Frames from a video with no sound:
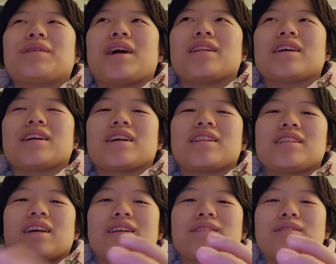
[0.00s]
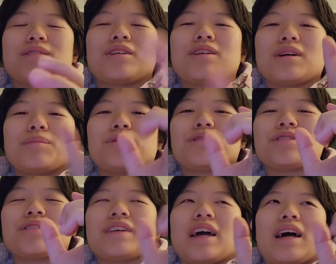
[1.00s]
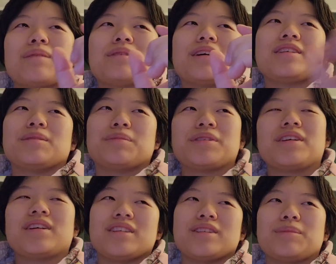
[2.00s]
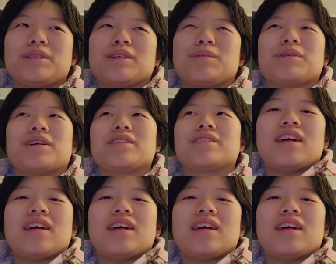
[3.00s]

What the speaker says: I like kind of like took a portion of the hat price and put it in the Smeeski price,